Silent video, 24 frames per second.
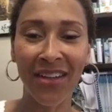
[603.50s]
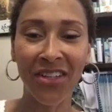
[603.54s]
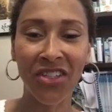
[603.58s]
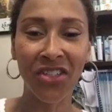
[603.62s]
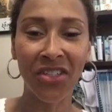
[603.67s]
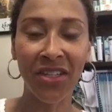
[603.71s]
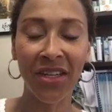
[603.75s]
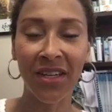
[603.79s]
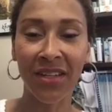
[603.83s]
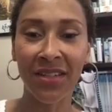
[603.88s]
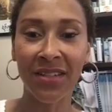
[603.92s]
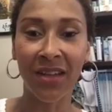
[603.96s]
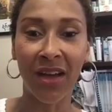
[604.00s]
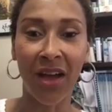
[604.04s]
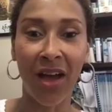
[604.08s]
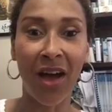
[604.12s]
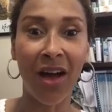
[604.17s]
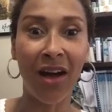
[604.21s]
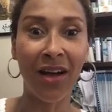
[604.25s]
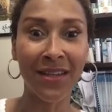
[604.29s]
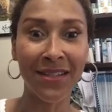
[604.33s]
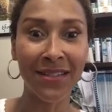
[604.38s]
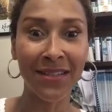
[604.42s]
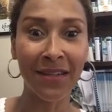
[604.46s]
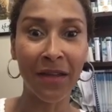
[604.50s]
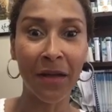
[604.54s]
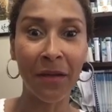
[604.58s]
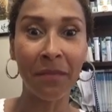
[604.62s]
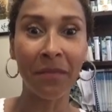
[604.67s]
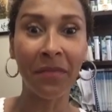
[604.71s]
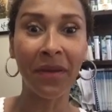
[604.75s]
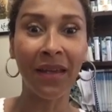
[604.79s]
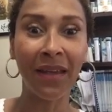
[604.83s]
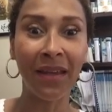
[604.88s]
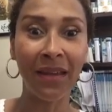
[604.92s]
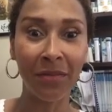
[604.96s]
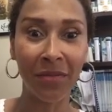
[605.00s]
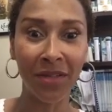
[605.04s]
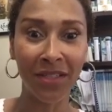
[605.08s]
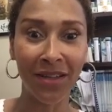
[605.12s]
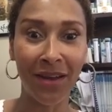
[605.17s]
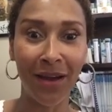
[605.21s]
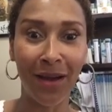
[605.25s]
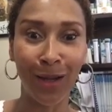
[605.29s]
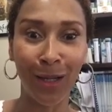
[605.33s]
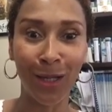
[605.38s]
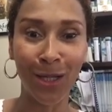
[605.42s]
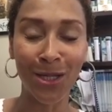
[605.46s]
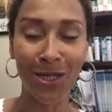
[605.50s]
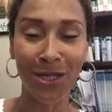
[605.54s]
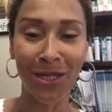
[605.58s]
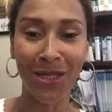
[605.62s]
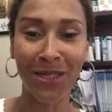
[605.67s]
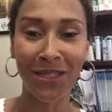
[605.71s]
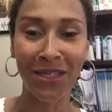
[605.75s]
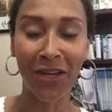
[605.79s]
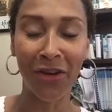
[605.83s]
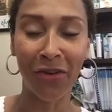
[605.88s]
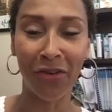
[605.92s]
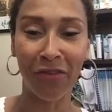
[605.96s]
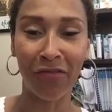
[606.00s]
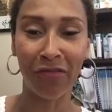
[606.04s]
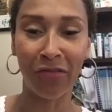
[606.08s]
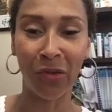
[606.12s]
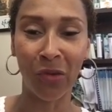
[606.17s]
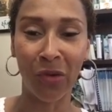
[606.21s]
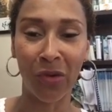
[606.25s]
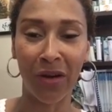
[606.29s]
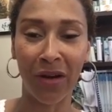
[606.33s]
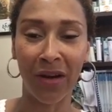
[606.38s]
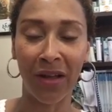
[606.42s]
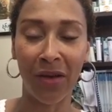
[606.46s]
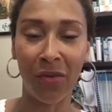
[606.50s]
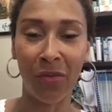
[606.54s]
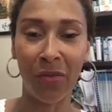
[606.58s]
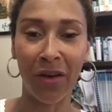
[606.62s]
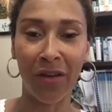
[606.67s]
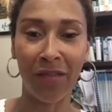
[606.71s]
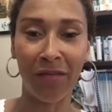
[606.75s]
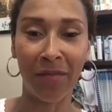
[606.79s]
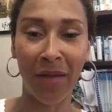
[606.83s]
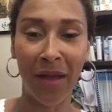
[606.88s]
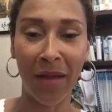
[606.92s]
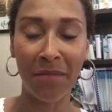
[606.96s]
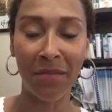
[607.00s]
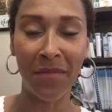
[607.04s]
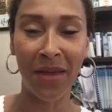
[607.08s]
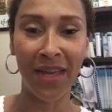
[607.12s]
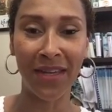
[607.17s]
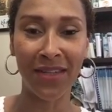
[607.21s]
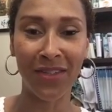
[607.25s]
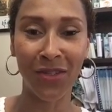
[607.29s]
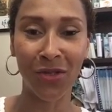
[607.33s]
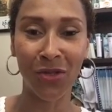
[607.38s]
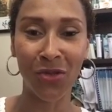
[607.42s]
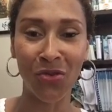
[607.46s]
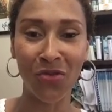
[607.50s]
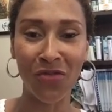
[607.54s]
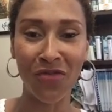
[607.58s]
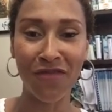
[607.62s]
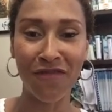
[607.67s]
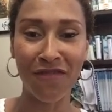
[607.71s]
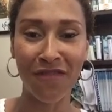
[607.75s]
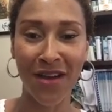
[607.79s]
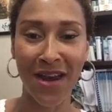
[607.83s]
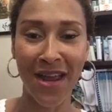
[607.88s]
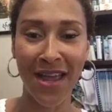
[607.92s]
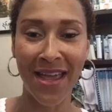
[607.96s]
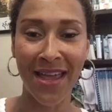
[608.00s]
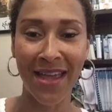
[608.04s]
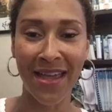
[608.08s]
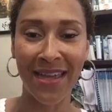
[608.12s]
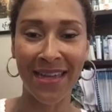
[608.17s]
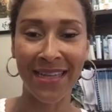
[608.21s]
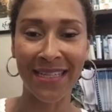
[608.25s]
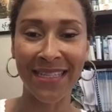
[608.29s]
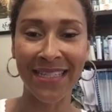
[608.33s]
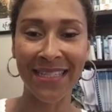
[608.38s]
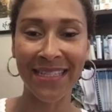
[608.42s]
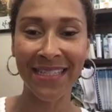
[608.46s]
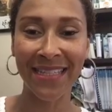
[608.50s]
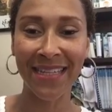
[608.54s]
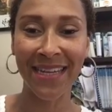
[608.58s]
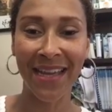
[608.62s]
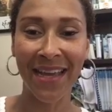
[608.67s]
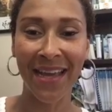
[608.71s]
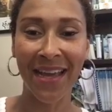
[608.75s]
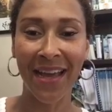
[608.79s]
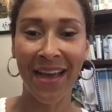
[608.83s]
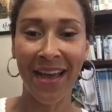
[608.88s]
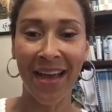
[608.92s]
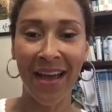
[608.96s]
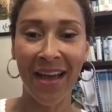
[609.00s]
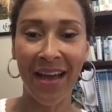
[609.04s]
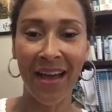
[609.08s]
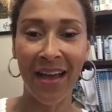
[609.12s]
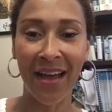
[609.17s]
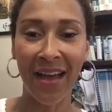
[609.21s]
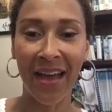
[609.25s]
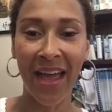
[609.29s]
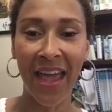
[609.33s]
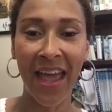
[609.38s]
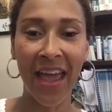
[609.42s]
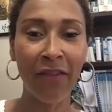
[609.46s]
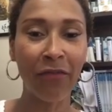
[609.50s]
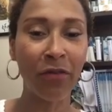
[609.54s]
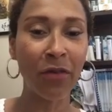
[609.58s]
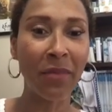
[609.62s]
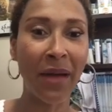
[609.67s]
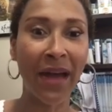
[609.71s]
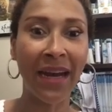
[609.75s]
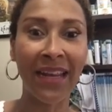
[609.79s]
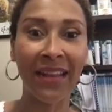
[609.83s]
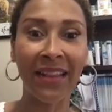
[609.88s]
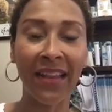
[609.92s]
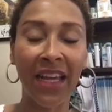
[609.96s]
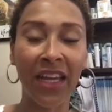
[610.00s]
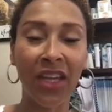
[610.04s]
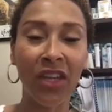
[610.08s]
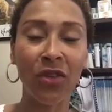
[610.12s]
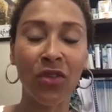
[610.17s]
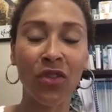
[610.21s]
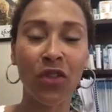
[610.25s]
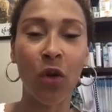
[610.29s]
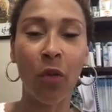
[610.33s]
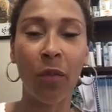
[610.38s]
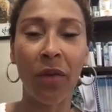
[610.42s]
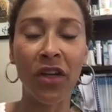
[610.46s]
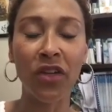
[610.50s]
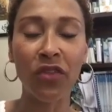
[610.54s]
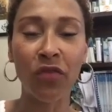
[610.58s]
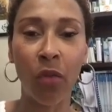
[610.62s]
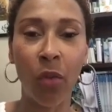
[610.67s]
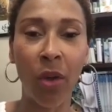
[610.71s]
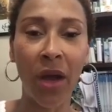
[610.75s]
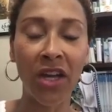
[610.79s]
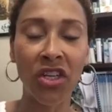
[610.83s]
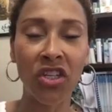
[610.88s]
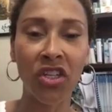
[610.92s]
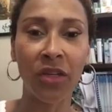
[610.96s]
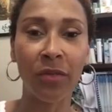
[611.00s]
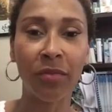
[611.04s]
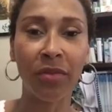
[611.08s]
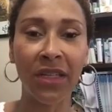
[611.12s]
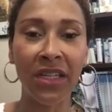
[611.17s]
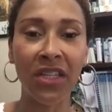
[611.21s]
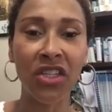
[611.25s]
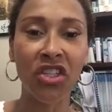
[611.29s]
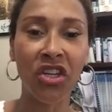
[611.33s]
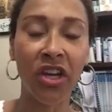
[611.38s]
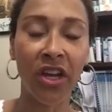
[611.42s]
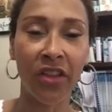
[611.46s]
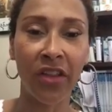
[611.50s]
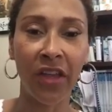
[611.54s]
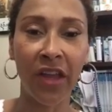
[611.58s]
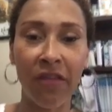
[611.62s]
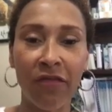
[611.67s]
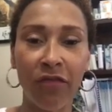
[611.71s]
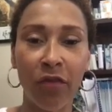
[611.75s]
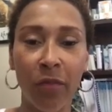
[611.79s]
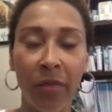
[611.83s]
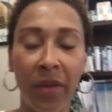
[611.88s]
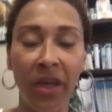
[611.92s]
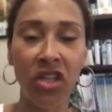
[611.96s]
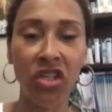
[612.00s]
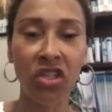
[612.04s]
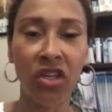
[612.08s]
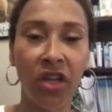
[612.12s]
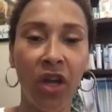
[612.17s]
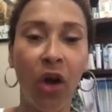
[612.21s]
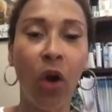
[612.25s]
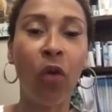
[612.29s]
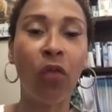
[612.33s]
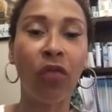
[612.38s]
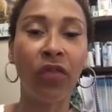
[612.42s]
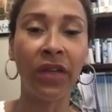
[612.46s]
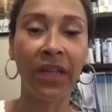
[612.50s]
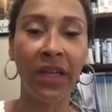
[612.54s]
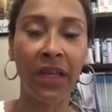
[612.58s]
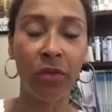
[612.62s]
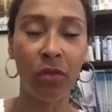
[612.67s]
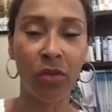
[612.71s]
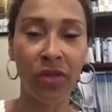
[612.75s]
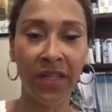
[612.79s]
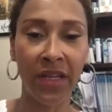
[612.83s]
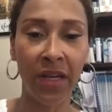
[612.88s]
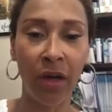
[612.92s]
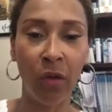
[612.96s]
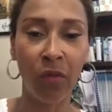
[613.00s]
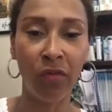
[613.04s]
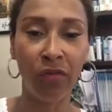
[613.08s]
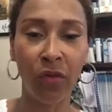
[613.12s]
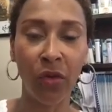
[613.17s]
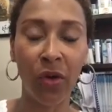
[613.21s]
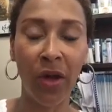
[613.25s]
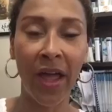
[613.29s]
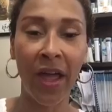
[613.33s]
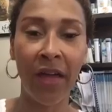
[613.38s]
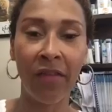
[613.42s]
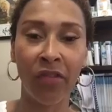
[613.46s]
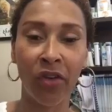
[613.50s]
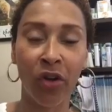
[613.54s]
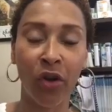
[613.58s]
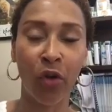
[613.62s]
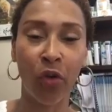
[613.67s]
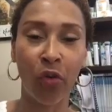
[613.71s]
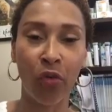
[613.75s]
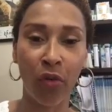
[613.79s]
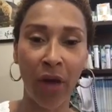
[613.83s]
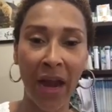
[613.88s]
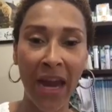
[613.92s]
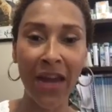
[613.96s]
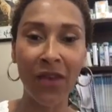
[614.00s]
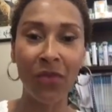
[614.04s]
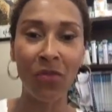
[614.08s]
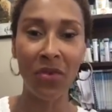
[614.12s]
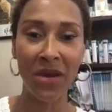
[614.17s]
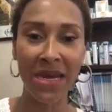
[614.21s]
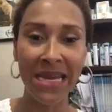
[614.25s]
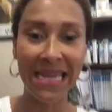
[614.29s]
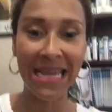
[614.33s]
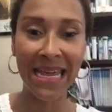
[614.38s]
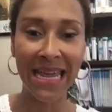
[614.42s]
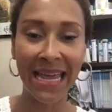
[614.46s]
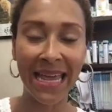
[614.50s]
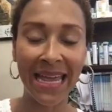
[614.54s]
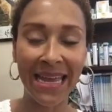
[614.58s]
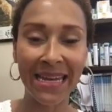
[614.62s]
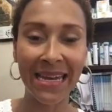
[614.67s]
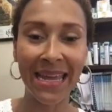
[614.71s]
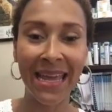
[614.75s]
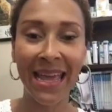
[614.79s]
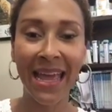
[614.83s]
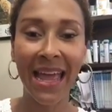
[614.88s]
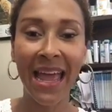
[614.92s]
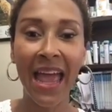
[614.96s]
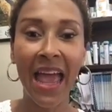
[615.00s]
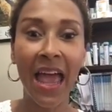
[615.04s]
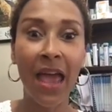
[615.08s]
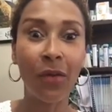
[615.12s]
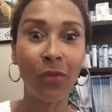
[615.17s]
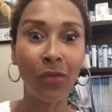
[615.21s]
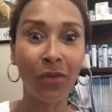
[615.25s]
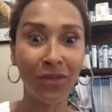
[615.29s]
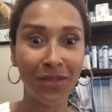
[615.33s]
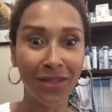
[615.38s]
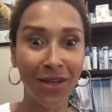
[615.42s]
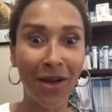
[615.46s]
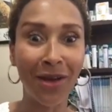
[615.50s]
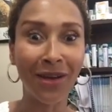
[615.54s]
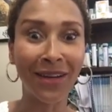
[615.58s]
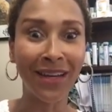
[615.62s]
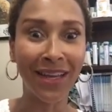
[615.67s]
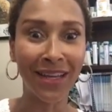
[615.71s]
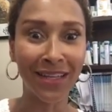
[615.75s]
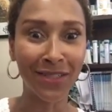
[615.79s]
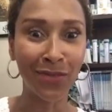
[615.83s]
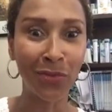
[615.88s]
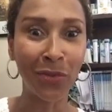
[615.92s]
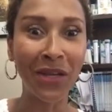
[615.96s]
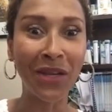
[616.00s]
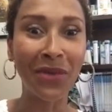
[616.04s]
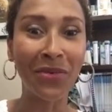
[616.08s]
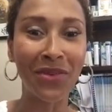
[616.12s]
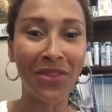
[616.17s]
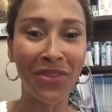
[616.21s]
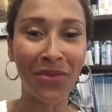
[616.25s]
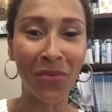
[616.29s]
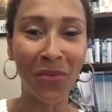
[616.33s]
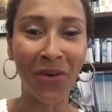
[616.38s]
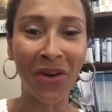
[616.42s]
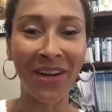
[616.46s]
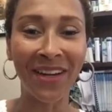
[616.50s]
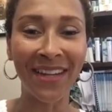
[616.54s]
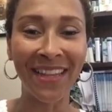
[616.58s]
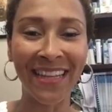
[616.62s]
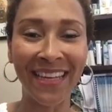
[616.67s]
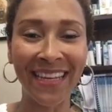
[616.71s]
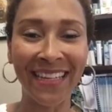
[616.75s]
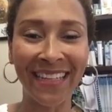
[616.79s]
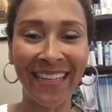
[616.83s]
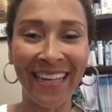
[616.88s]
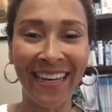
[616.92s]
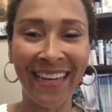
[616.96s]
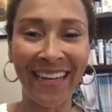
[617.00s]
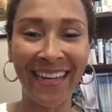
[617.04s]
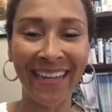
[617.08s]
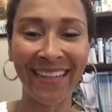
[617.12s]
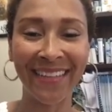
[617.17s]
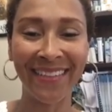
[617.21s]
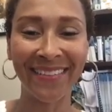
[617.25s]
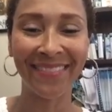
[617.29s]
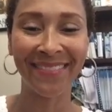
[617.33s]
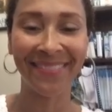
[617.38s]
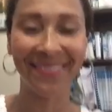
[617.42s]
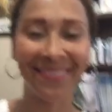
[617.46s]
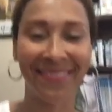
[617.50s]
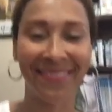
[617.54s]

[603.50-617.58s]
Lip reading: She is an awesome hematologist here in Florida, one of my med school friends. Everybody, thank you so much for watching. Please share the information. Hopefully it was helpful. Have a great weekend, and we'll talk next week with the Word in the Clinic.